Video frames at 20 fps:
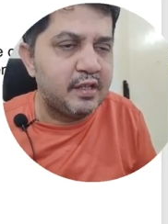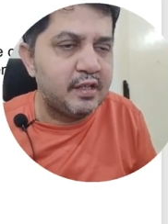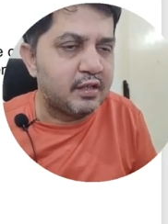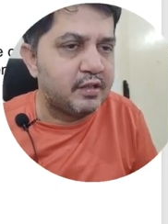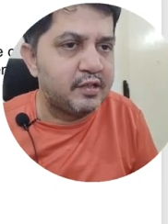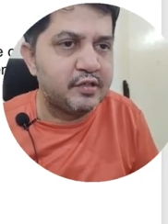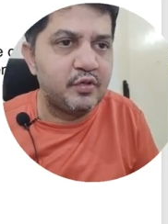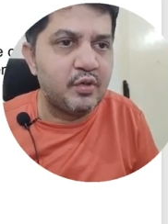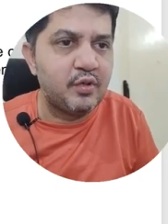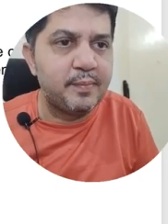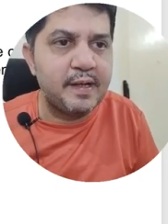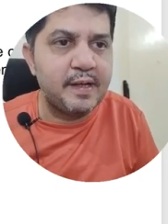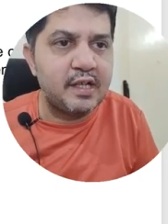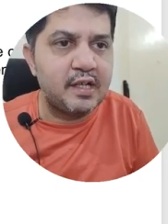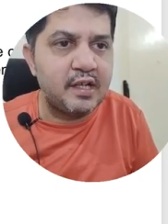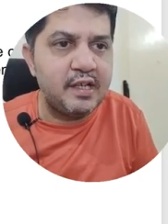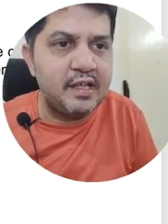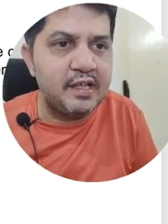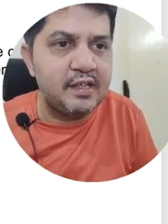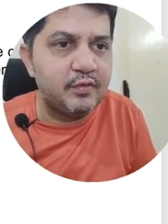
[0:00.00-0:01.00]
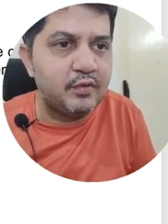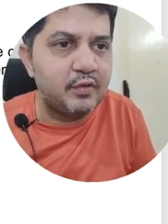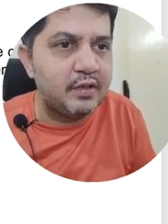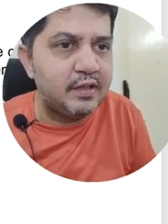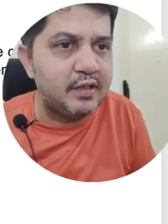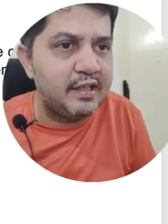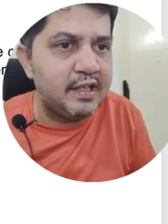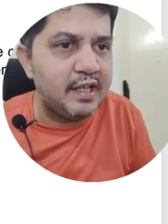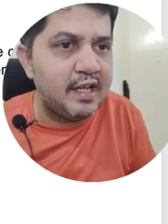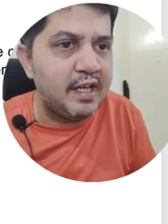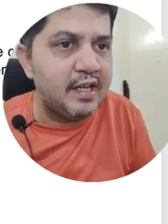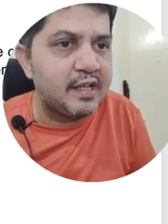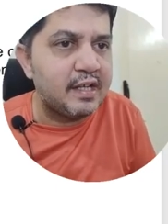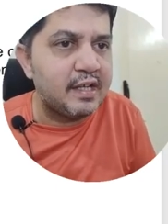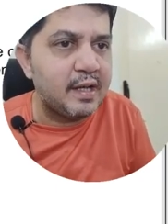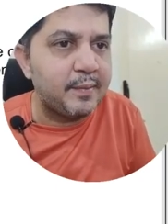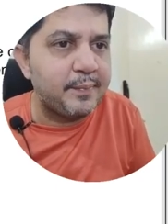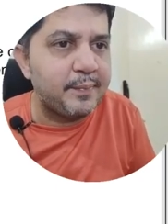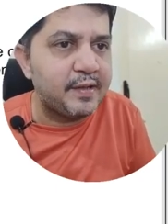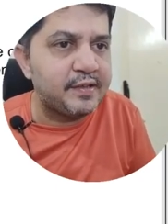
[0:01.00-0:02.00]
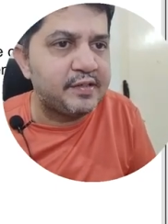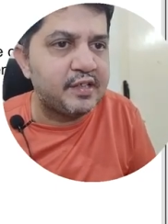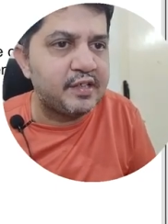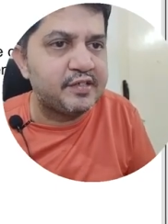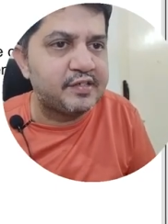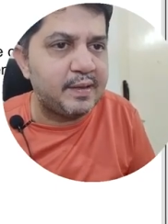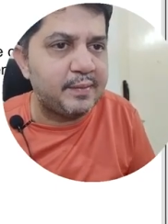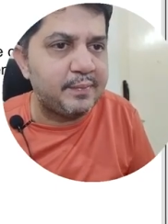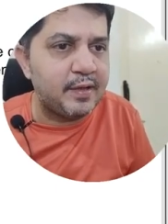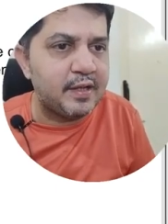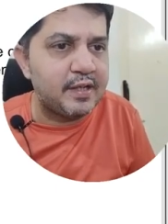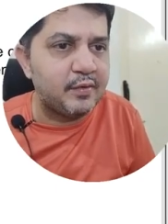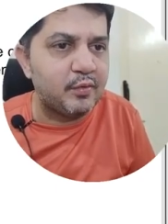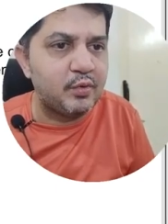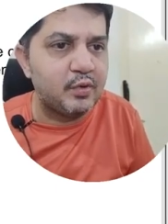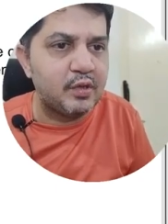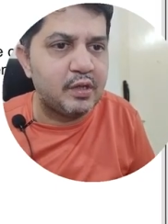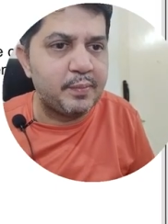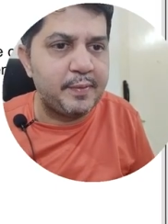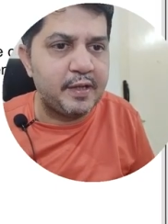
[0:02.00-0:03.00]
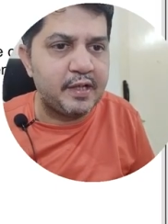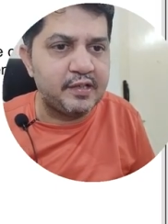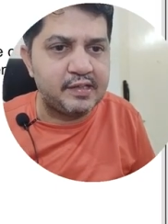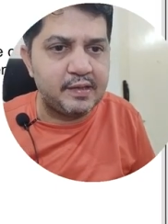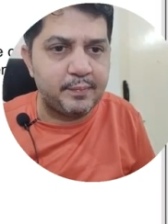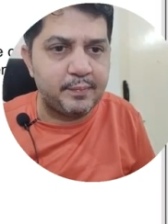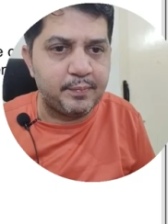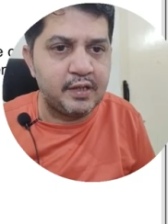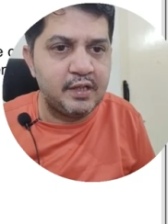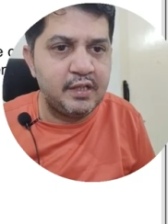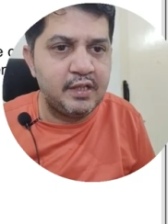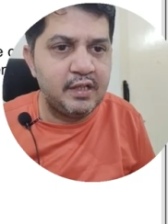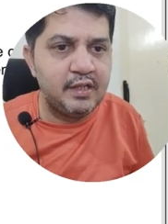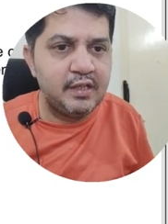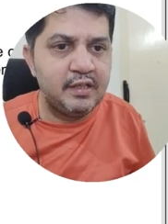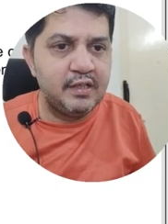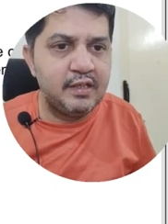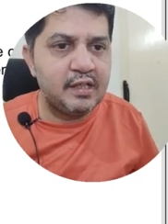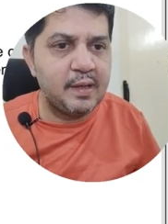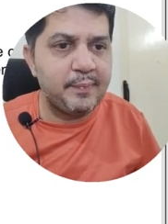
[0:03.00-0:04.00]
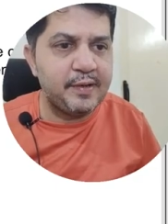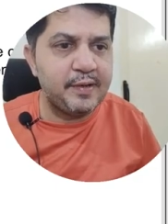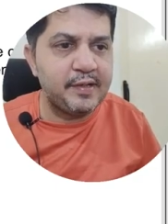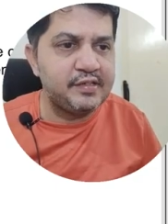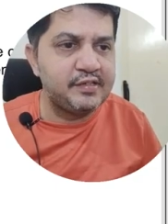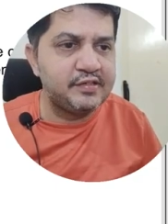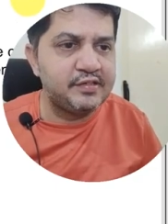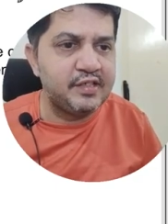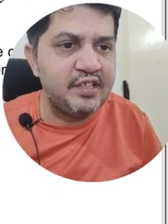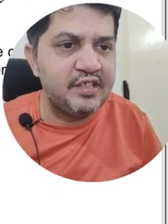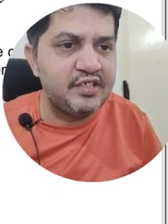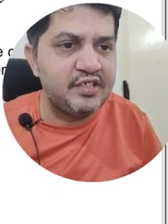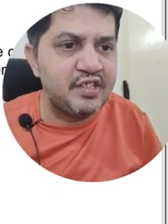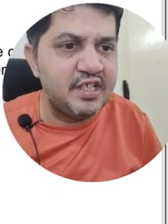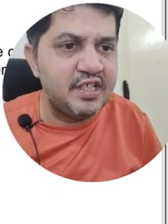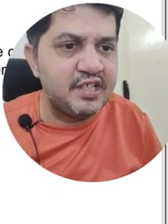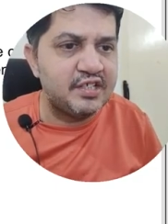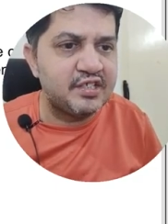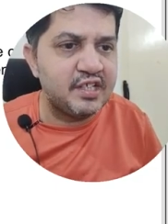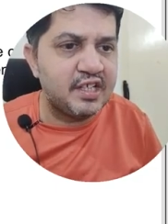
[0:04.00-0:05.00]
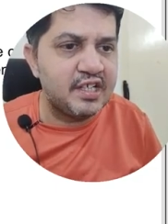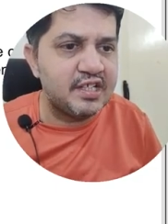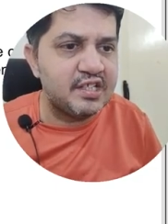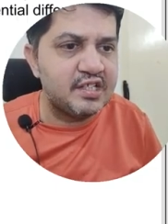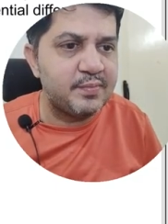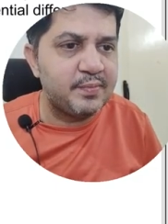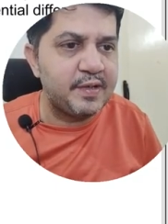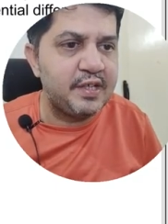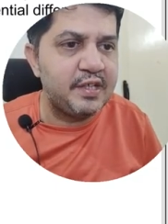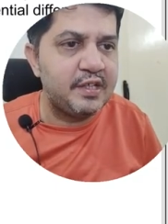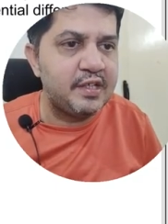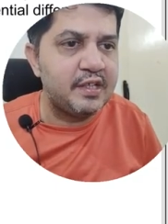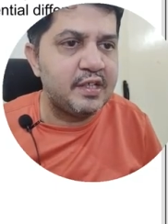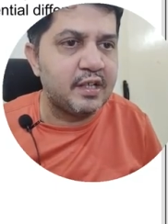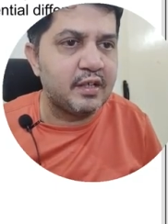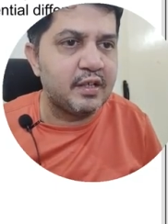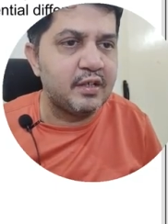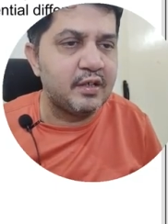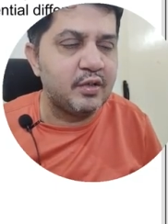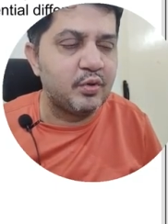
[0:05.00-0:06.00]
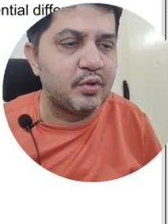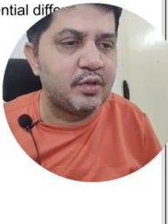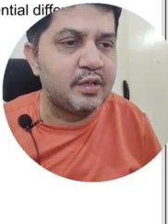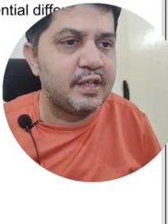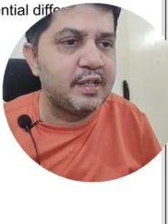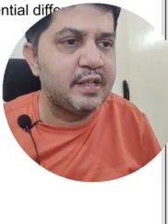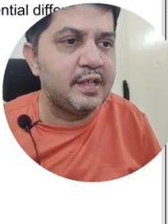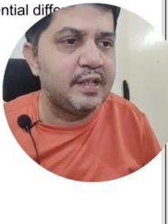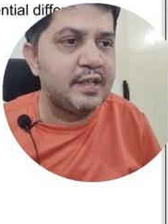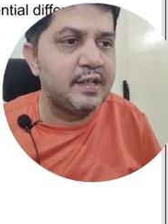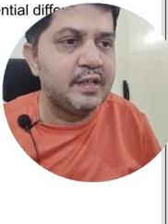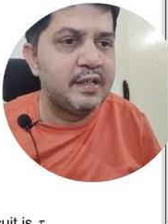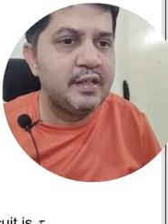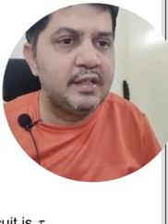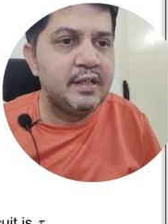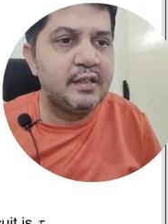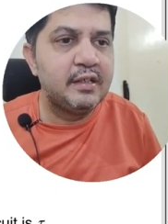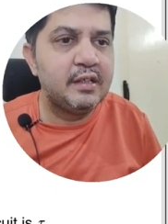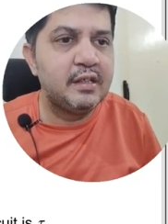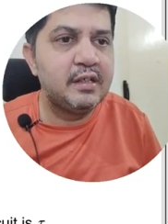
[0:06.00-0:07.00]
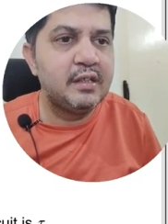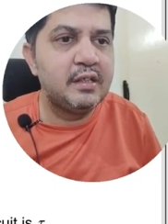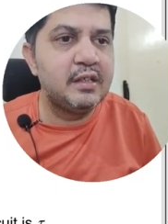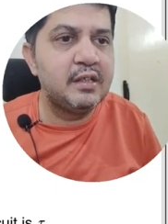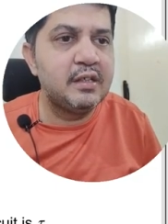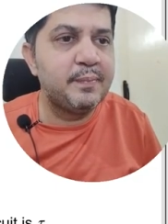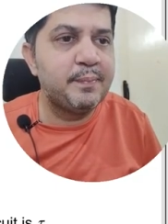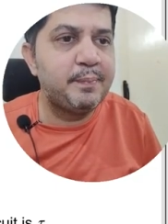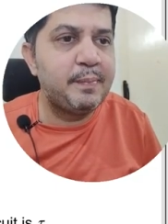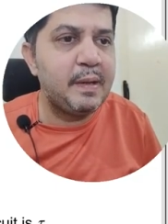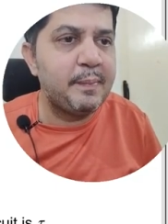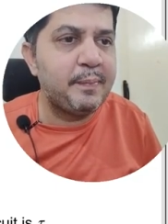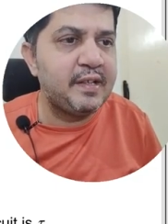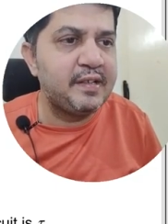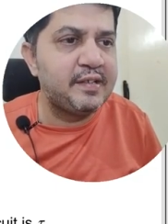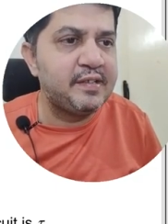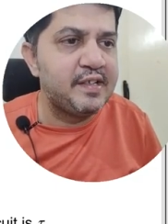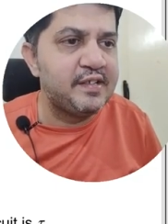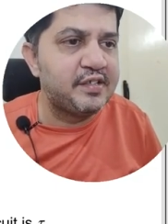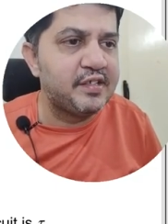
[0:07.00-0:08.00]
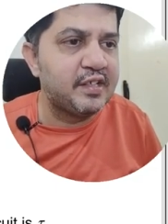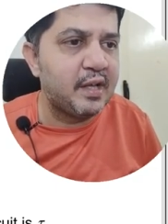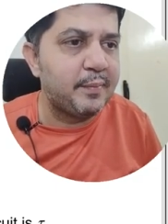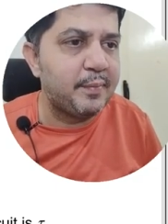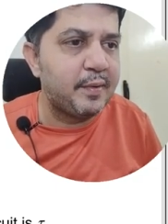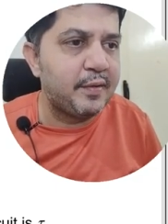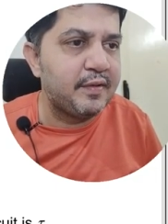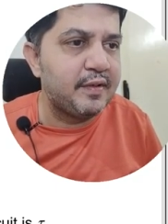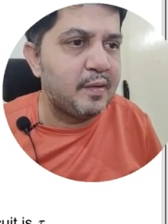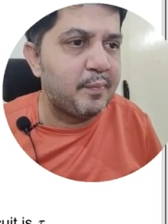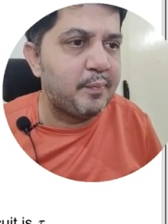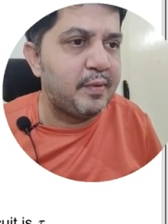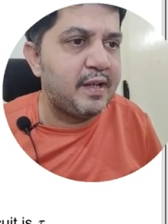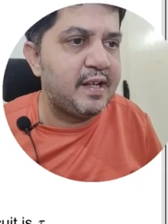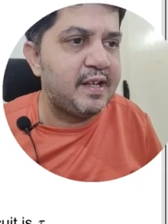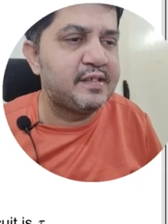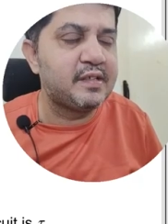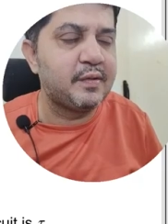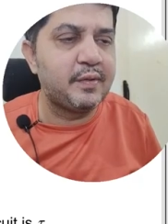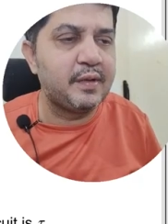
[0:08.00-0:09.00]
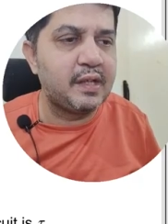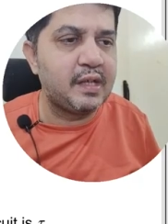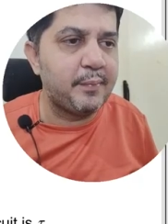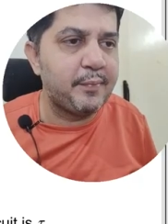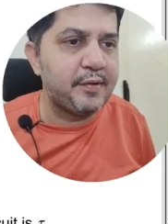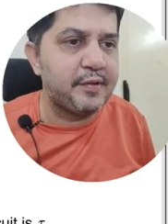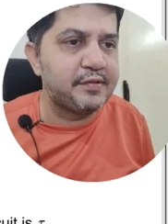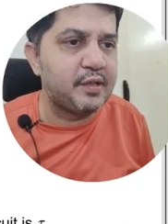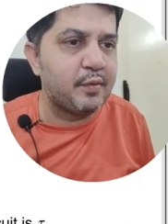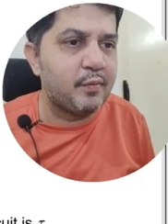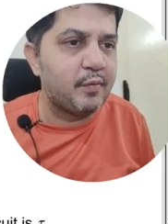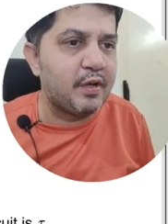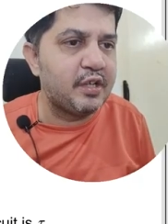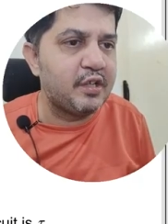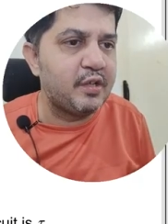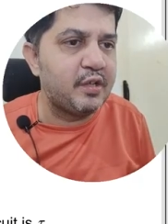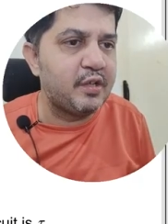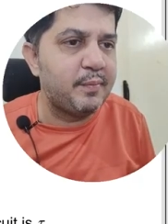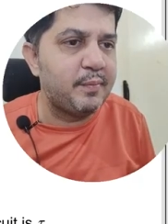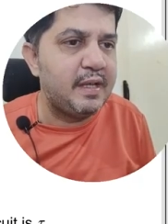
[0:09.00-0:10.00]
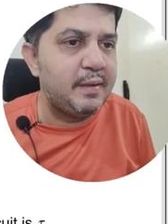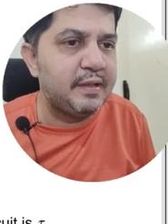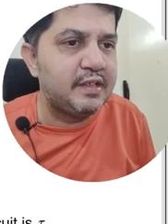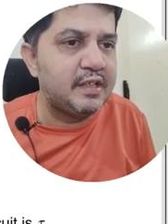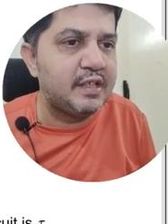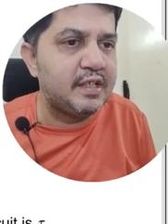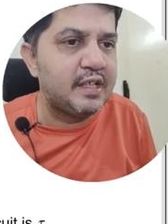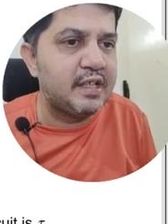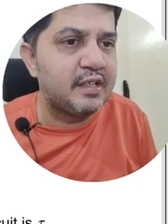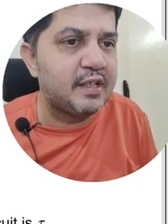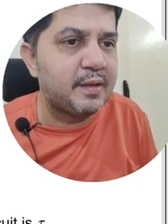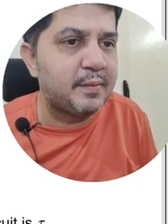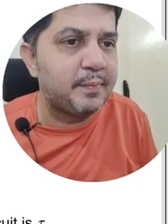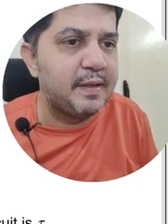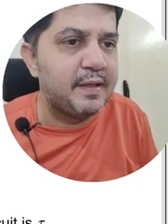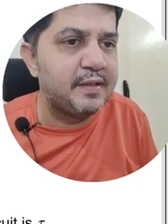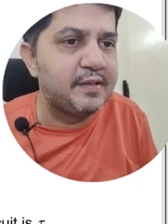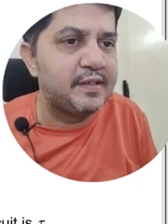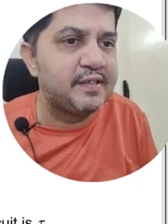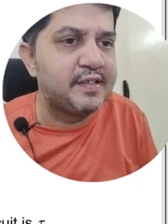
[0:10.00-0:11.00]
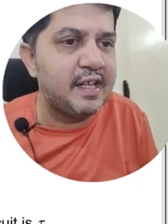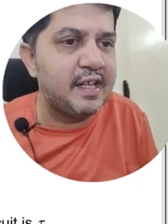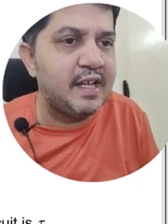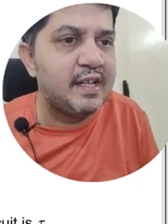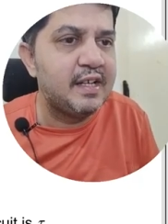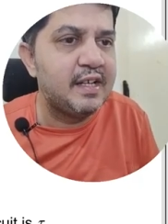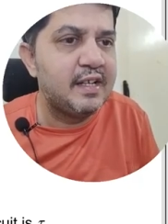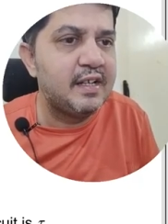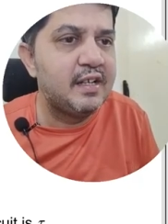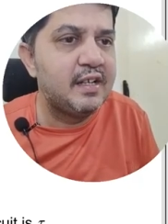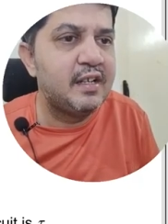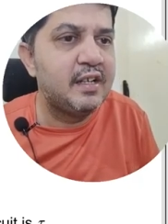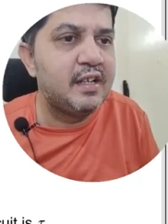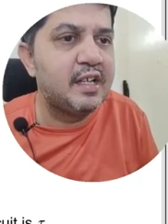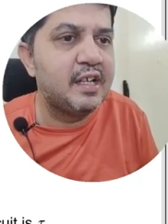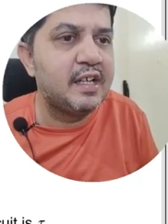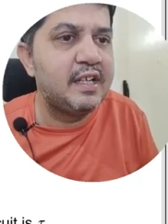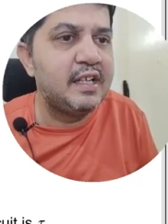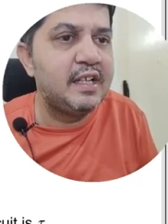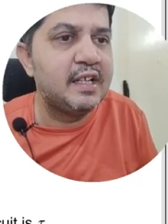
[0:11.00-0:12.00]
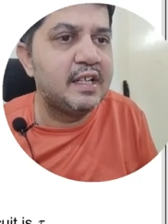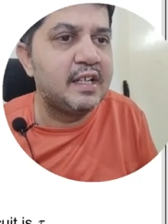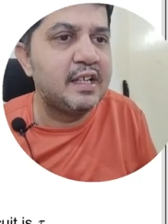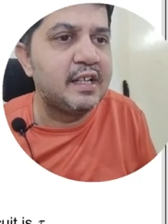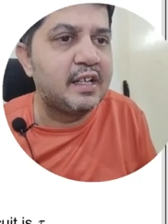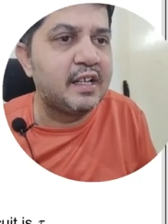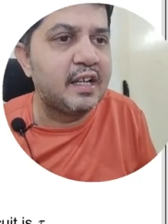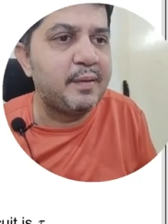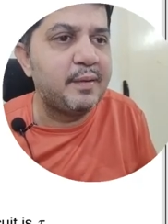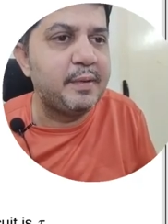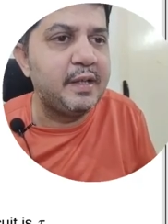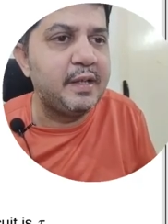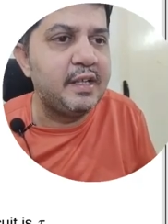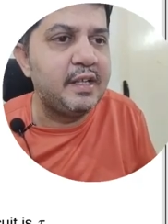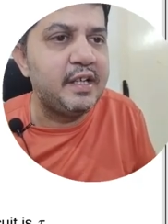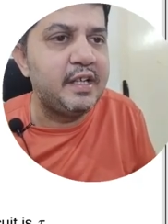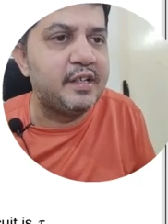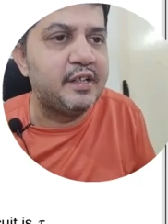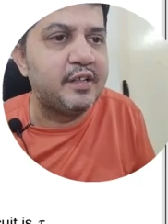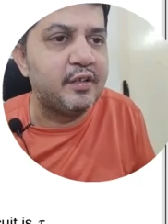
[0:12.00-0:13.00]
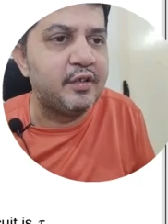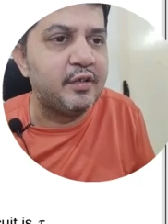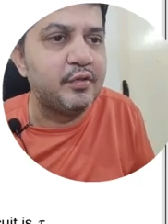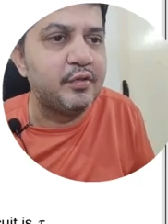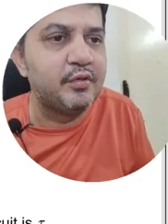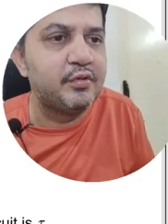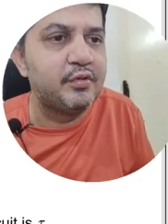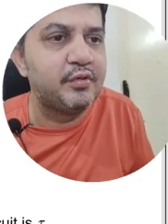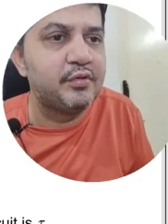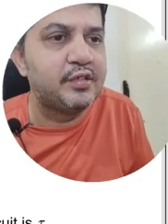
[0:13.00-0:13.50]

There is no battery, only a capacitor is kept and a voltmeter is kept. The capacitor is initially charged by air. Okay. The paper is inserted between the plates of the capacitor. What do you mean by that? That means there is a dielectric being introduced.